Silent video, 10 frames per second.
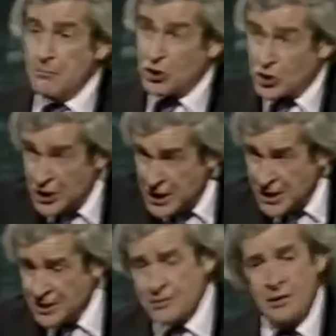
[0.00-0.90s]

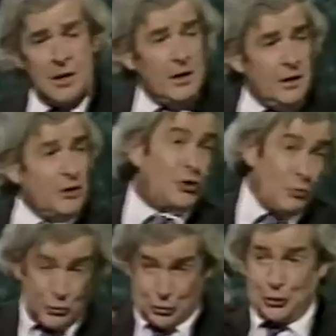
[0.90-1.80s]
Machines
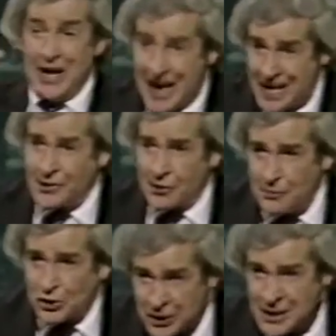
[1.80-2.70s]
to answer
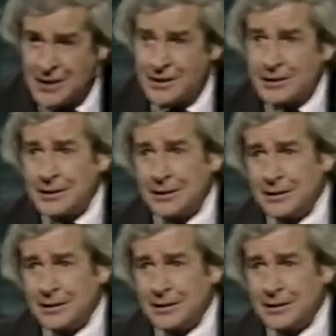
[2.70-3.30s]
machines.